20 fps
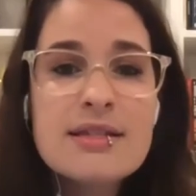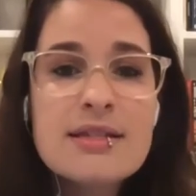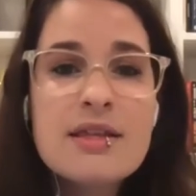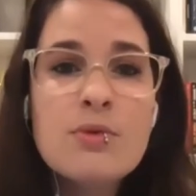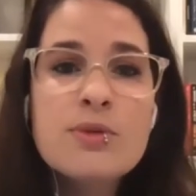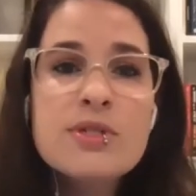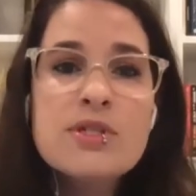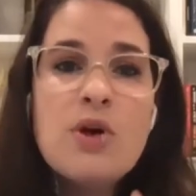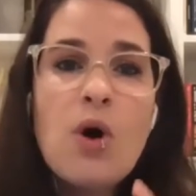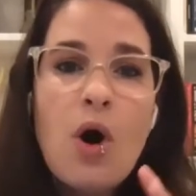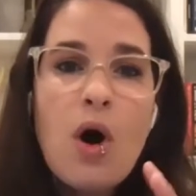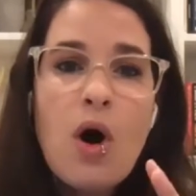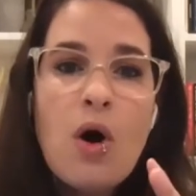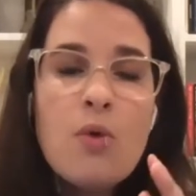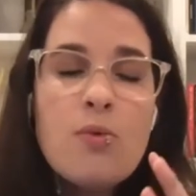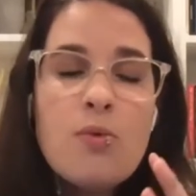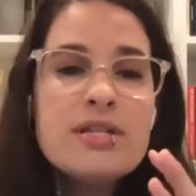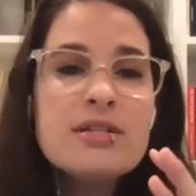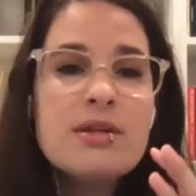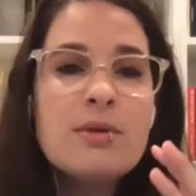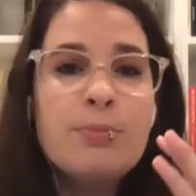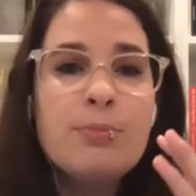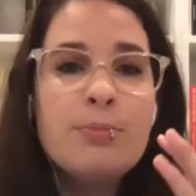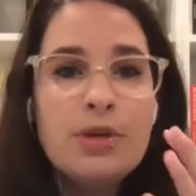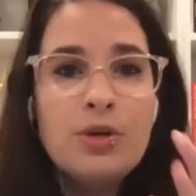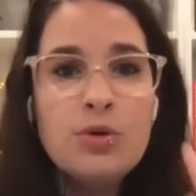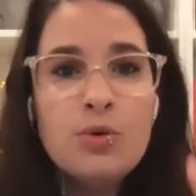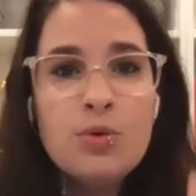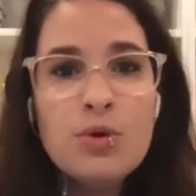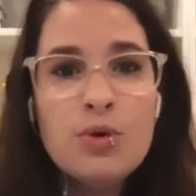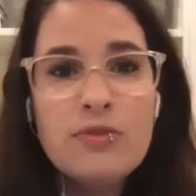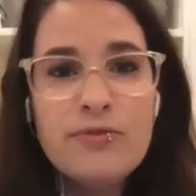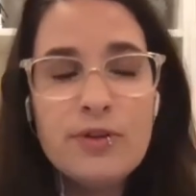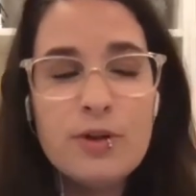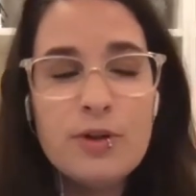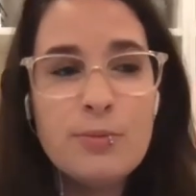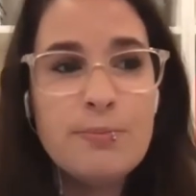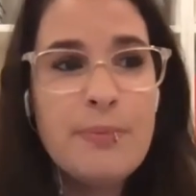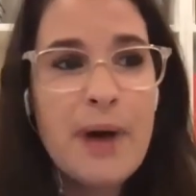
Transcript: There was always a beautiful